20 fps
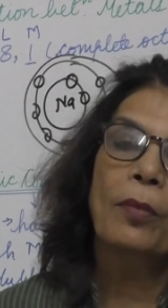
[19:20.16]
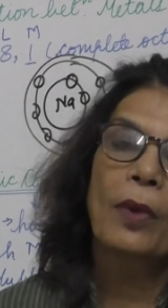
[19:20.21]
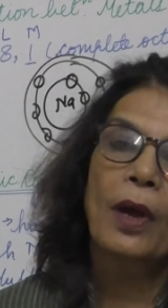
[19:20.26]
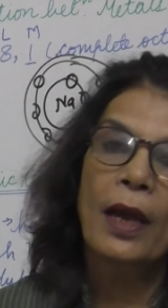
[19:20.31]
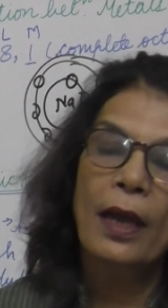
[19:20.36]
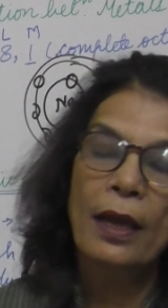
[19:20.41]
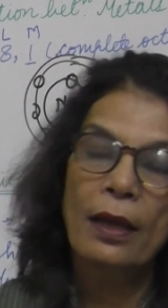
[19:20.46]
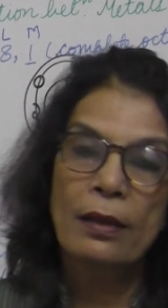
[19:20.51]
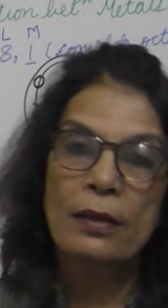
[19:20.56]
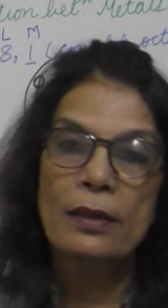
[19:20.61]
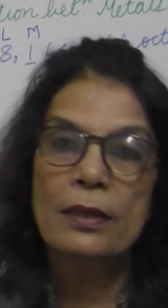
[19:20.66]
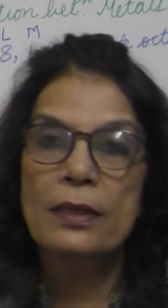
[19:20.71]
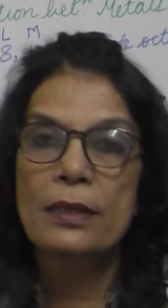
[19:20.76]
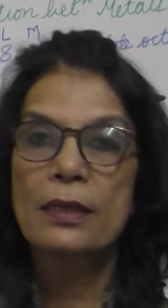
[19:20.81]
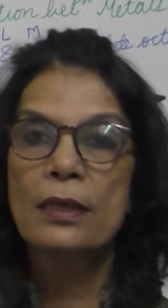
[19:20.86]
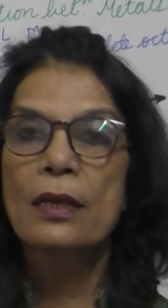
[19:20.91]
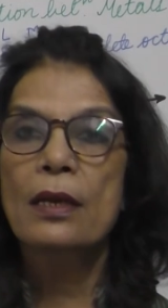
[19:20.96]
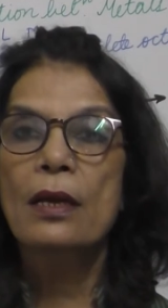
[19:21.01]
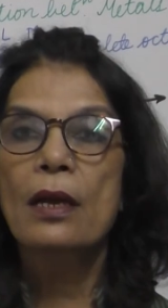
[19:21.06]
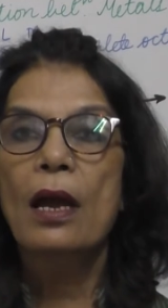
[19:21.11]
ions
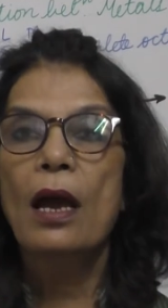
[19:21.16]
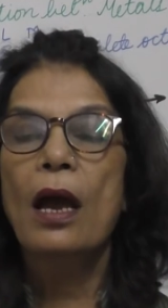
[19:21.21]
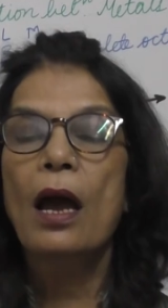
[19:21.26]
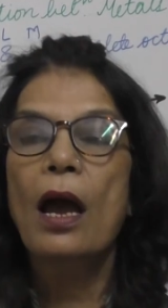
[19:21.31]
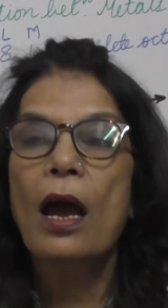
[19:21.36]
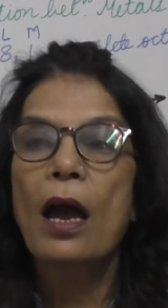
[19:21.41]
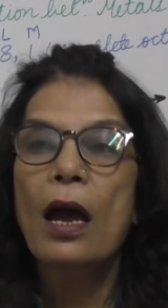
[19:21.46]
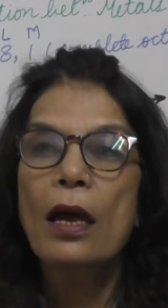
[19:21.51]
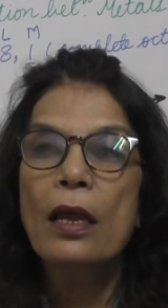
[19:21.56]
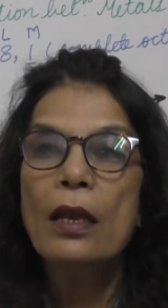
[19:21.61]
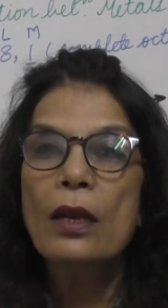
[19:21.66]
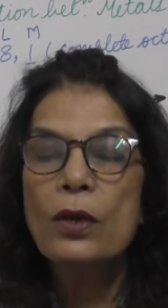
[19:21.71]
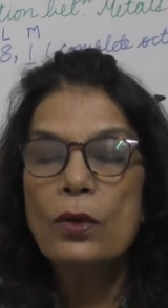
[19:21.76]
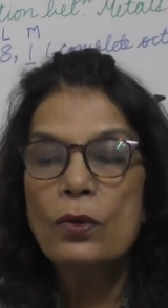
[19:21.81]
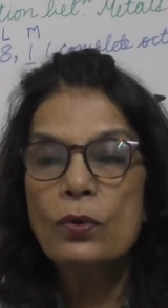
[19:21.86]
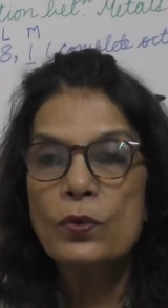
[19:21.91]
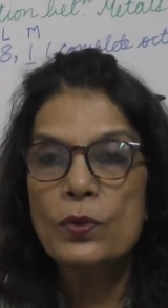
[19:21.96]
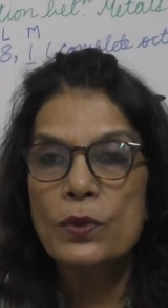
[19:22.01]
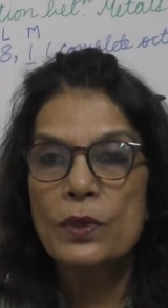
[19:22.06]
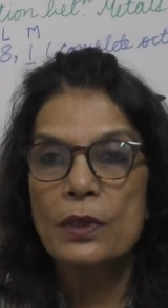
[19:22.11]
are
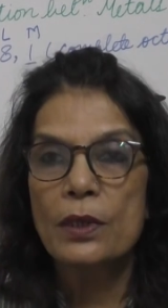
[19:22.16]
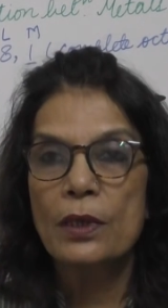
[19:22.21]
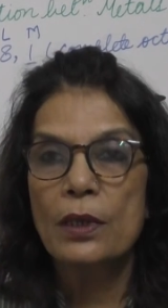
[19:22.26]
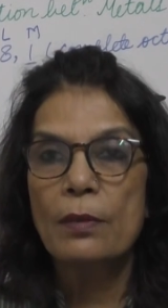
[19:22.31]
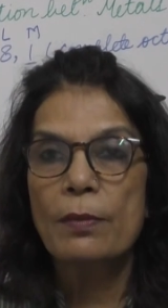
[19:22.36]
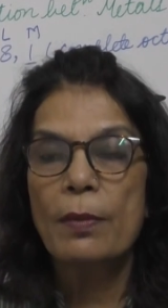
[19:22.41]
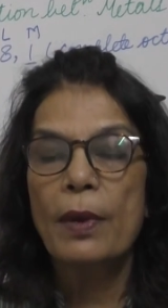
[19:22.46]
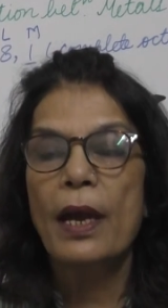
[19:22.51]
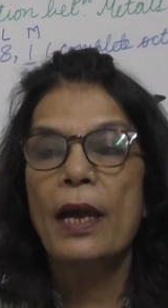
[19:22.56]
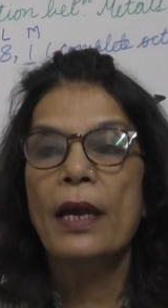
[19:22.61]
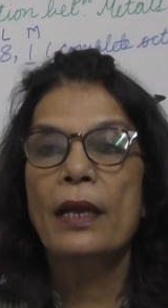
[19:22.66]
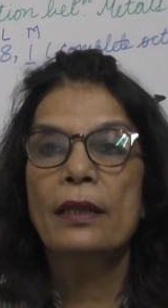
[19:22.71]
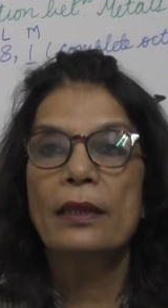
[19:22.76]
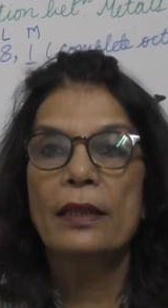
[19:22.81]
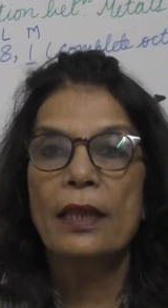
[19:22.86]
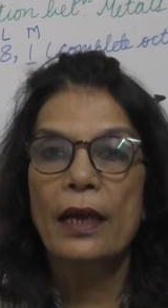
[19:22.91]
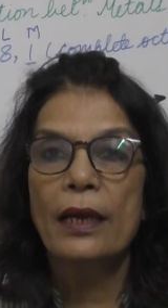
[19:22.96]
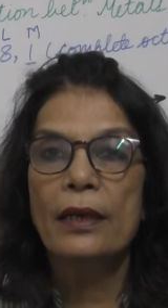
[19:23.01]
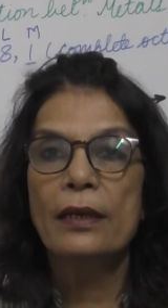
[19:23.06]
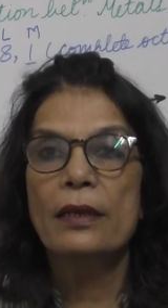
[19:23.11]
loosened up,
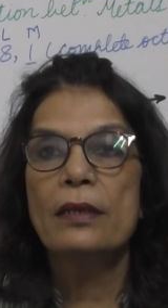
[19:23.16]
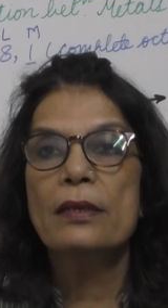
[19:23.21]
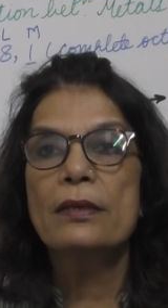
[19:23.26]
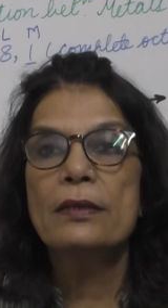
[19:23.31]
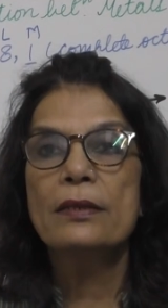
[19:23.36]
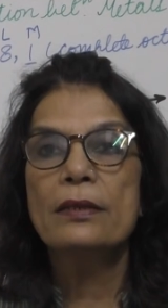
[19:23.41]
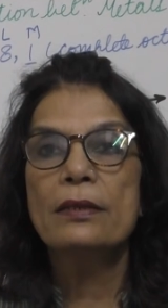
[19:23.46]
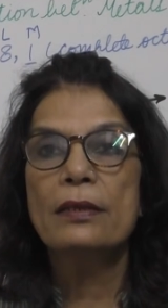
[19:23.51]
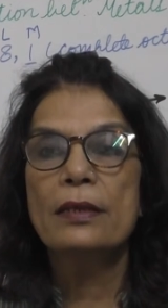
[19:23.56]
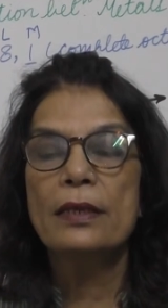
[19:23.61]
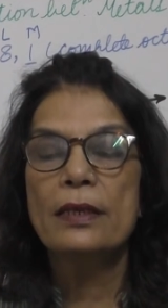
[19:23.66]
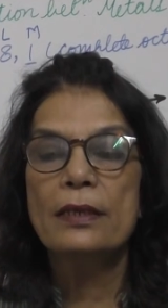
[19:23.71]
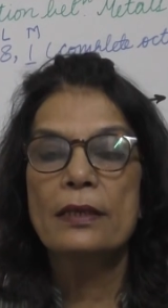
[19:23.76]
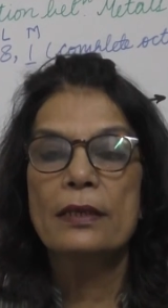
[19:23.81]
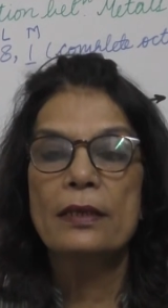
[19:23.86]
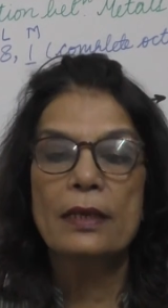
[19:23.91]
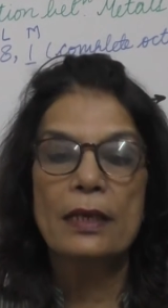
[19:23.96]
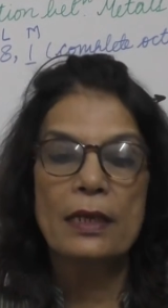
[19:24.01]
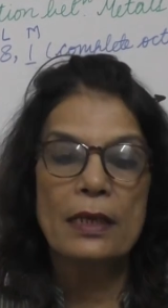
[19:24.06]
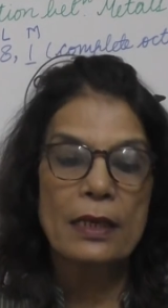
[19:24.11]
and that is the
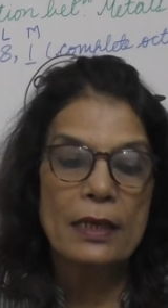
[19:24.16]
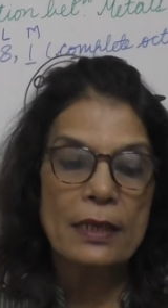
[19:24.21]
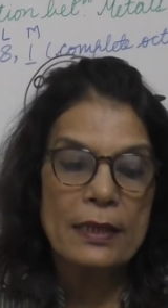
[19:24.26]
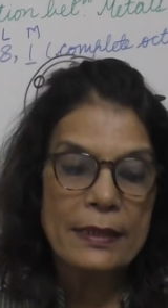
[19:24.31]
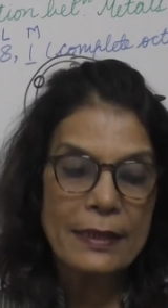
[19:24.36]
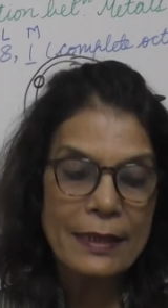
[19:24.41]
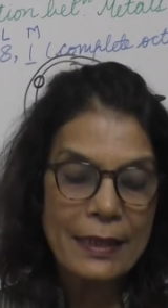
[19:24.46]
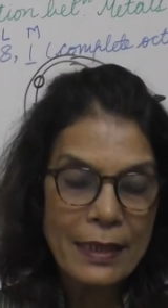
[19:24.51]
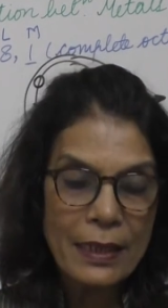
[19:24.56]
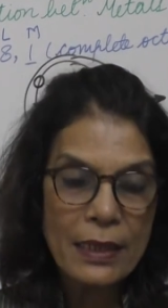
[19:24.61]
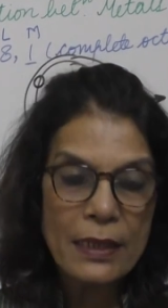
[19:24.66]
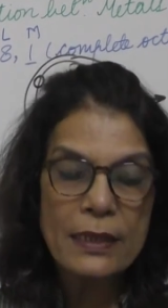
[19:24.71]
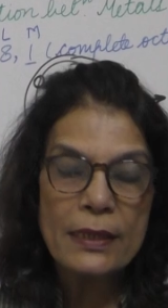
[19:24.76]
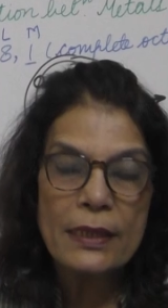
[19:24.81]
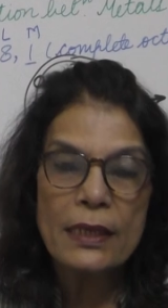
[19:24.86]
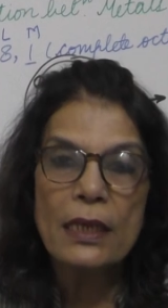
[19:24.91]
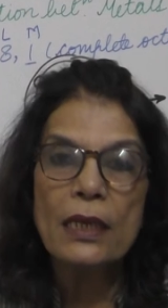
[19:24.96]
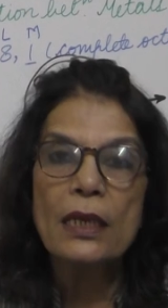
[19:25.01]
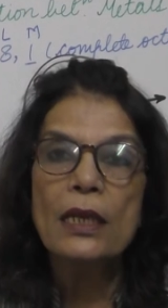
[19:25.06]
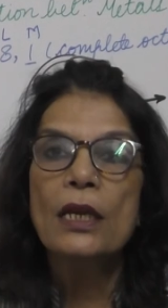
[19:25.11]
reason it is
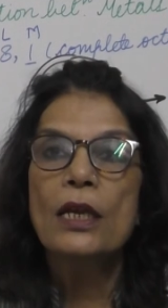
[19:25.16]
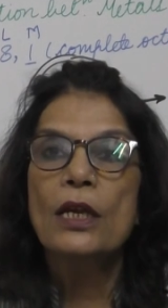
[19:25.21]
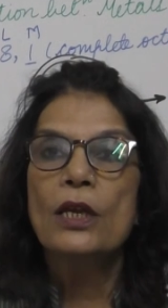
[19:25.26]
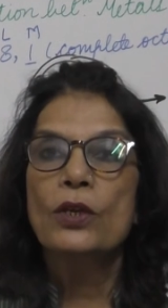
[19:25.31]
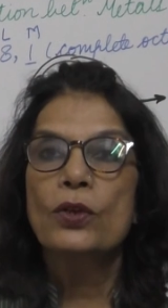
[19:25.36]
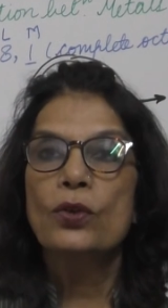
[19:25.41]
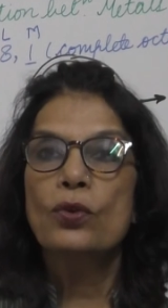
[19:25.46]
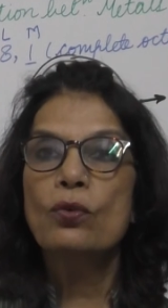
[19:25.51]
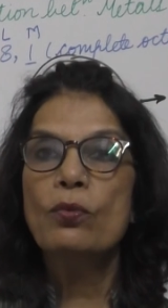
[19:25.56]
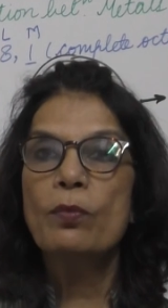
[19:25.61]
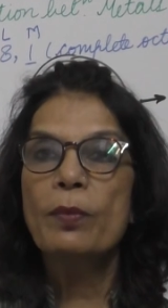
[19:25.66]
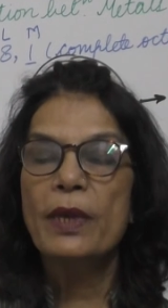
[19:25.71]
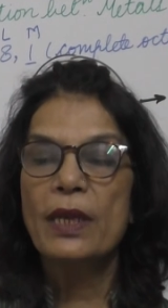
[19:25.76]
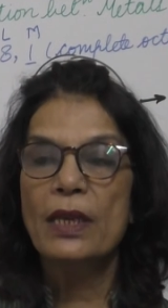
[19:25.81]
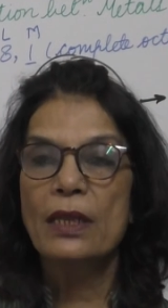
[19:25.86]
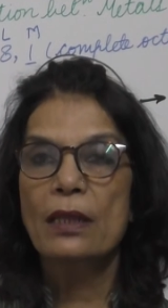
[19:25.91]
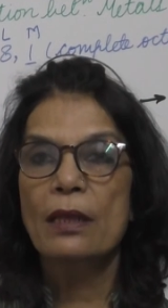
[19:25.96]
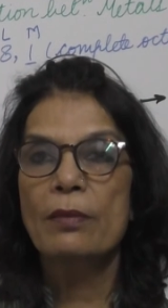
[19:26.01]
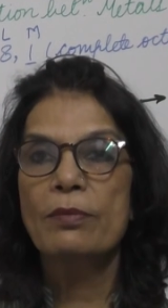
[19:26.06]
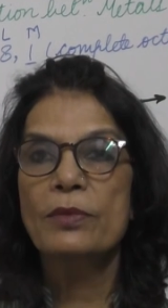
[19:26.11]
easy to
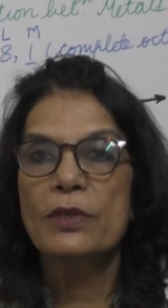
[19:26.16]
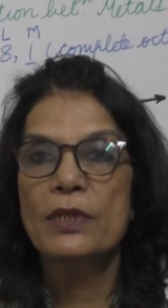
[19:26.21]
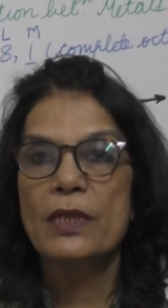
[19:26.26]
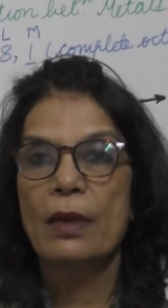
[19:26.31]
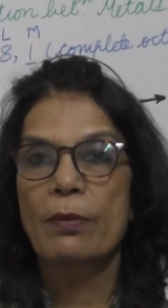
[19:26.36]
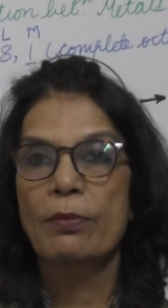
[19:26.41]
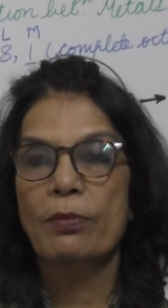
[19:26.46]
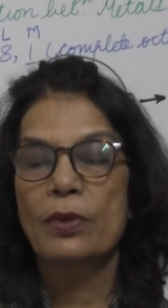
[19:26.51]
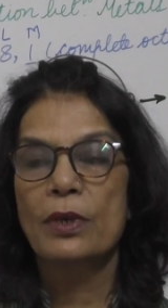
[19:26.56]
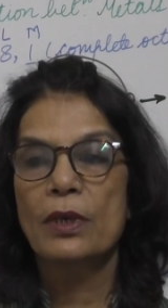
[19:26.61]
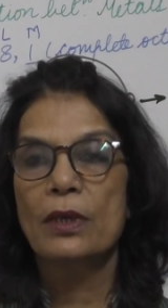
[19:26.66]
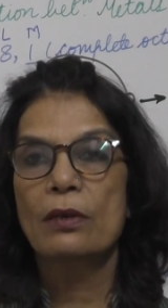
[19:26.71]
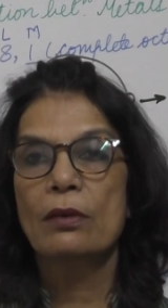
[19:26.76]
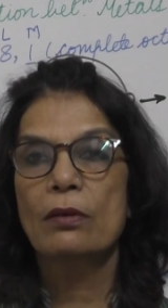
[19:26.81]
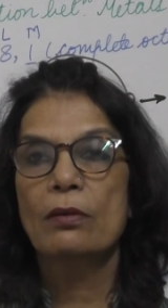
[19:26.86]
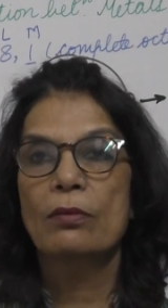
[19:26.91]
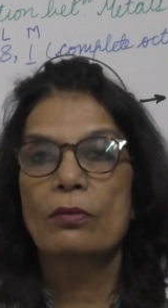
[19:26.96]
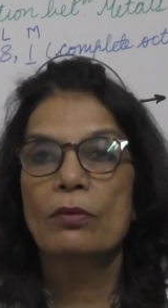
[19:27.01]
make them separate